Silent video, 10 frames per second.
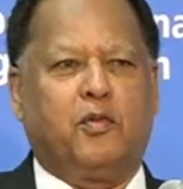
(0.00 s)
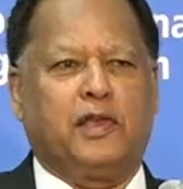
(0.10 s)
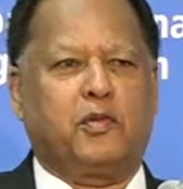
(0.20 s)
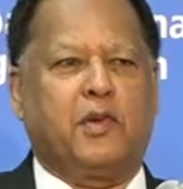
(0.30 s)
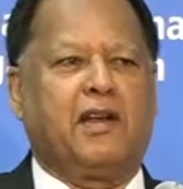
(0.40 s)

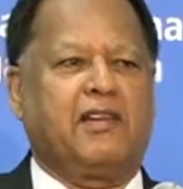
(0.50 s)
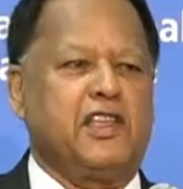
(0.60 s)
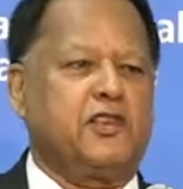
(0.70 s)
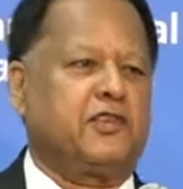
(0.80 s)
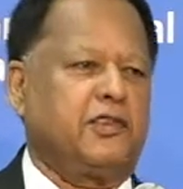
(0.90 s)
which will
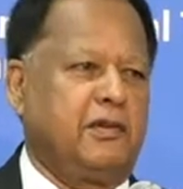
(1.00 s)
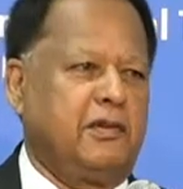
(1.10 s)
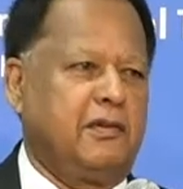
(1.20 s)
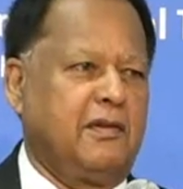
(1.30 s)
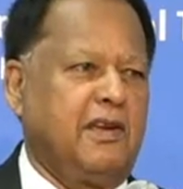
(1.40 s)
reach
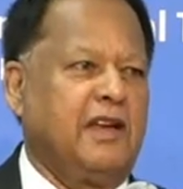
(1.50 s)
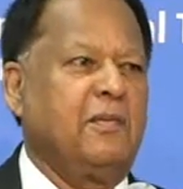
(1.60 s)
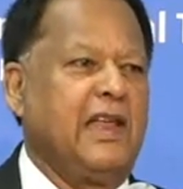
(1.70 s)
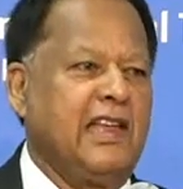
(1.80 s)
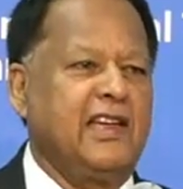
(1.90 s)
a
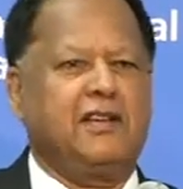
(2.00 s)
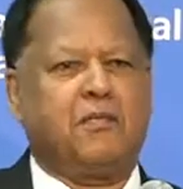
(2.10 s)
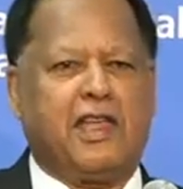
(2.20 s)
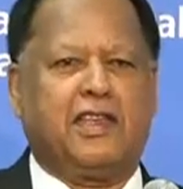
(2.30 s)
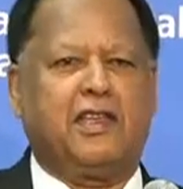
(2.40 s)
billion
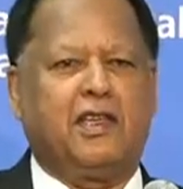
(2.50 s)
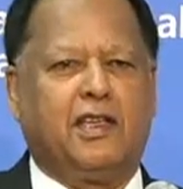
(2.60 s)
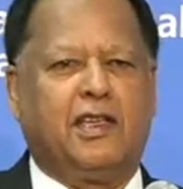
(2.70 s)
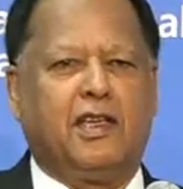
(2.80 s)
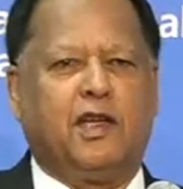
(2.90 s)
by
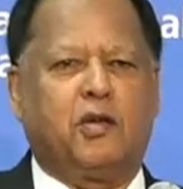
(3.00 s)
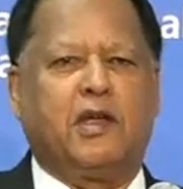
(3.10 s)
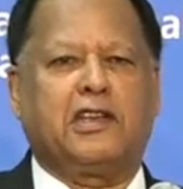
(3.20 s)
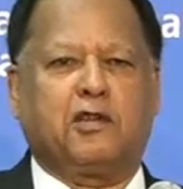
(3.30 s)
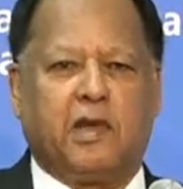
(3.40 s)

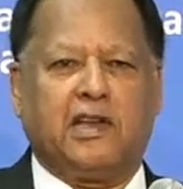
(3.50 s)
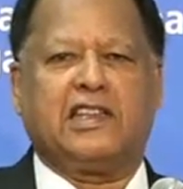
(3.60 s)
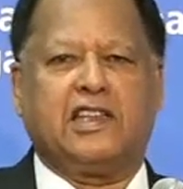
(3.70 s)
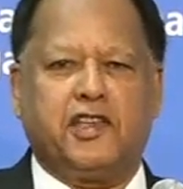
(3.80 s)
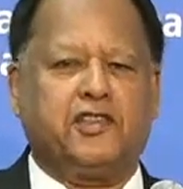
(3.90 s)

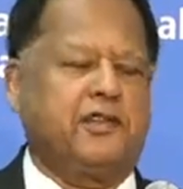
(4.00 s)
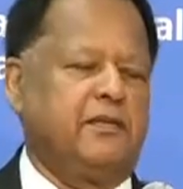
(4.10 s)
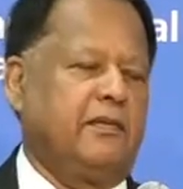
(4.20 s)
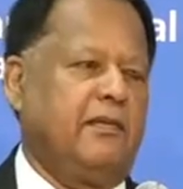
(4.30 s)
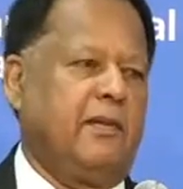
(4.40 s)
2020 each,
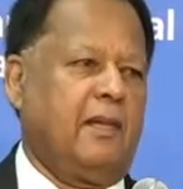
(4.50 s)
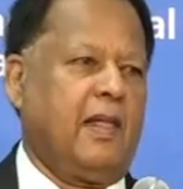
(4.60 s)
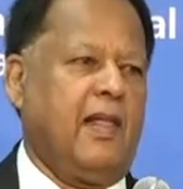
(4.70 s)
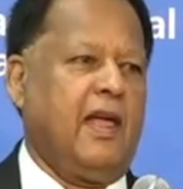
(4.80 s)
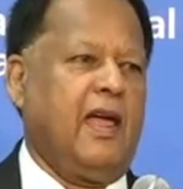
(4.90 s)

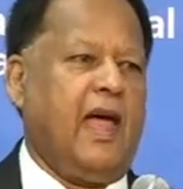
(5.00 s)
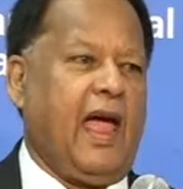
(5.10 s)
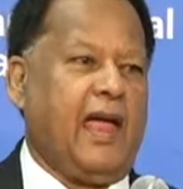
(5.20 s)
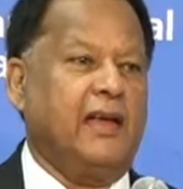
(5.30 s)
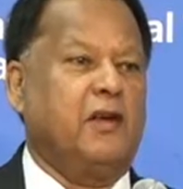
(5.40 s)

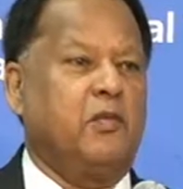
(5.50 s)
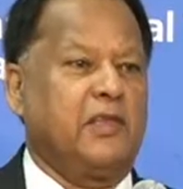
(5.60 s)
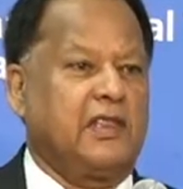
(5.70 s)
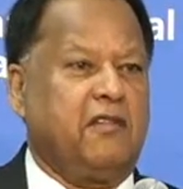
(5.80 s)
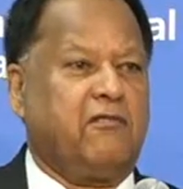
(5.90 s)
and
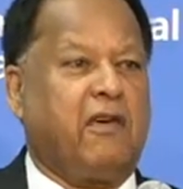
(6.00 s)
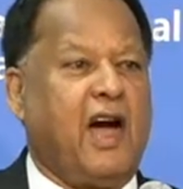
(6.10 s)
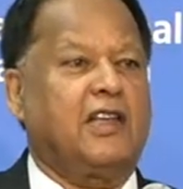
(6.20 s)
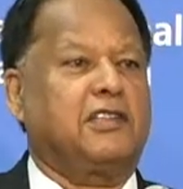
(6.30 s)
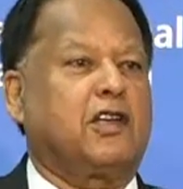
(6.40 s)
with a
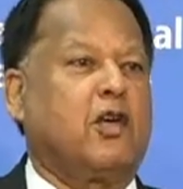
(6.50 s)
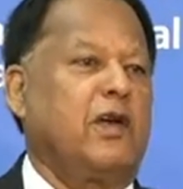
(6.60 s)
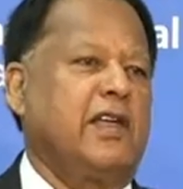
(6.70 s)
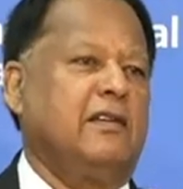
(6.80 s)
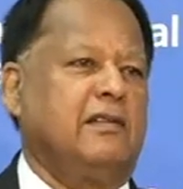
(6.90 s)

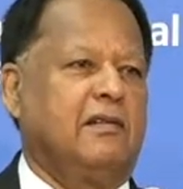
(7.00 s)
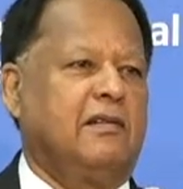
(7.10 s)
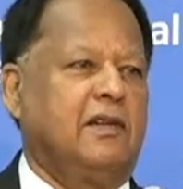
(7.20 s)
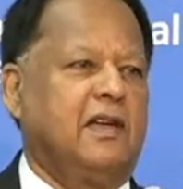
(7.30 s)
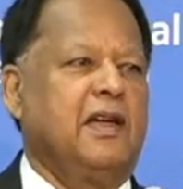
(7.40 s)
fast-growing
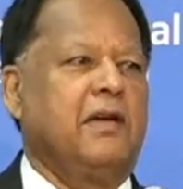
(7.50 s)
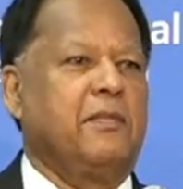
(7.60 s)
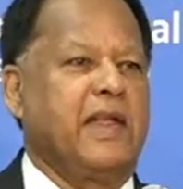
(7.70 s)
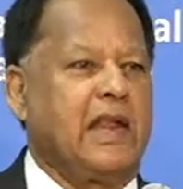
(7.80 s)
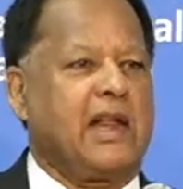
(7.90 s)

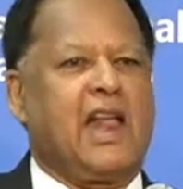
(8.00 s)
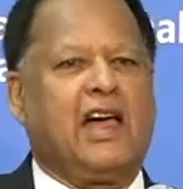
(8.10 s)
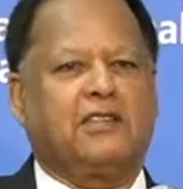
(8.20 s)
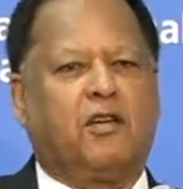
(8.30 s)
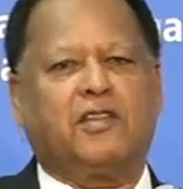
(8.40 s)
middle
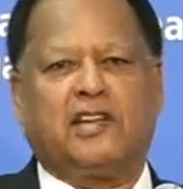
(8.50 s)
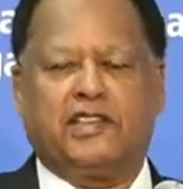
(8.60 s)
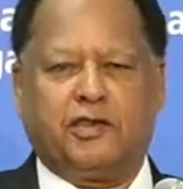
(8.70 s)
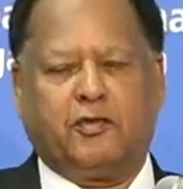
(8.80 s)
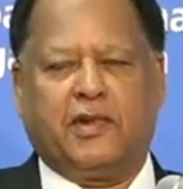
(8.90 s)
class of
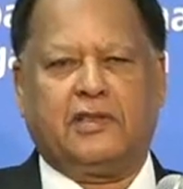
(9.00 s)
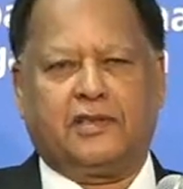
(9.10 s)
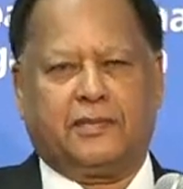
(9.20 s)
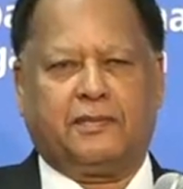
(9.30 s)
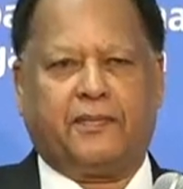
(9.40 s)
consumers.